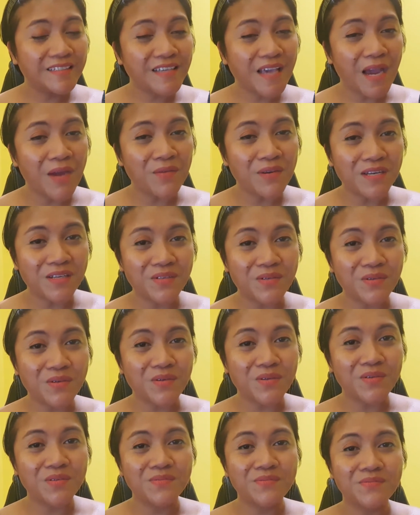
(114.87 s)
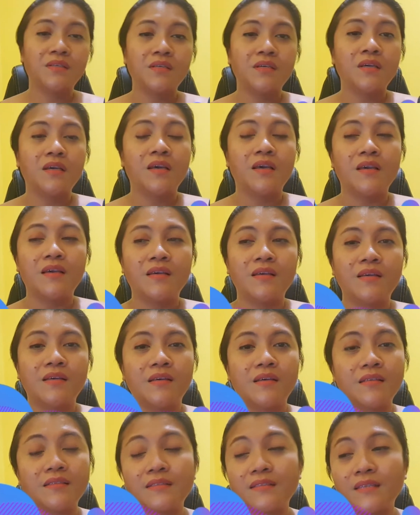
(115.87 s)
character.
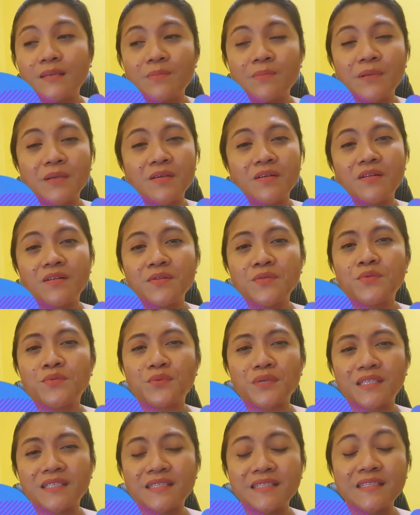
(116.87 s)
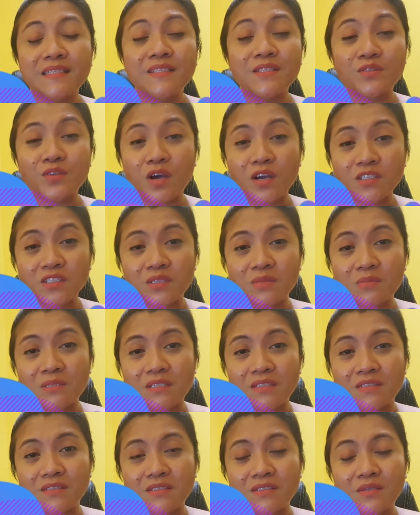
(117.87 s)
A typical written
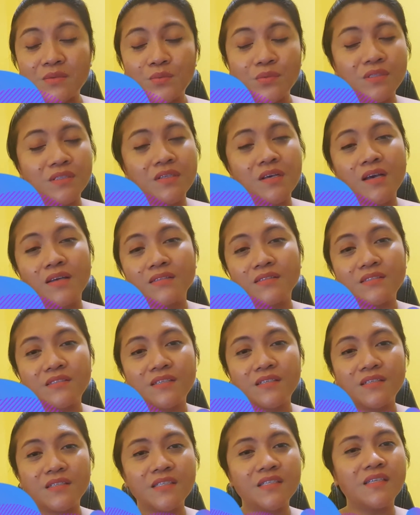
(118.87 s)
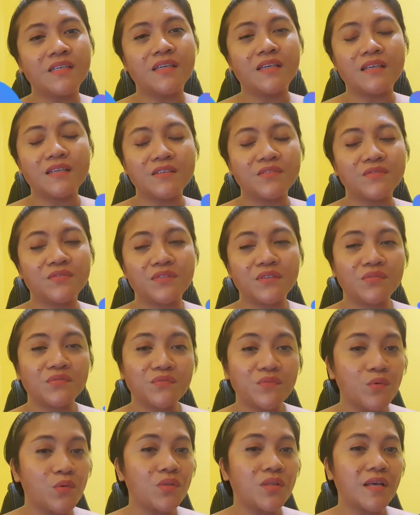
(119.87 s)
document will not give the
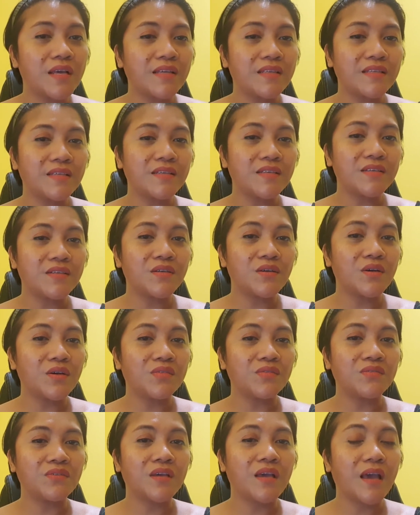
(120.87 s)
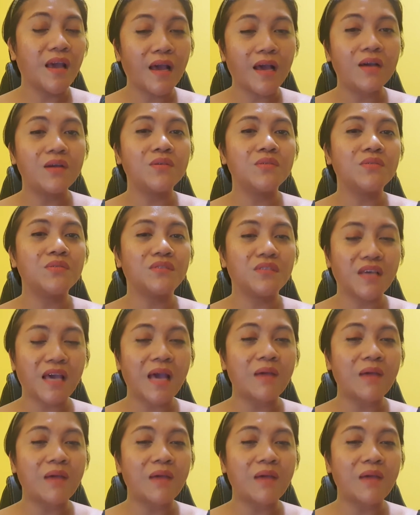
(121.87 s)
full idea of how the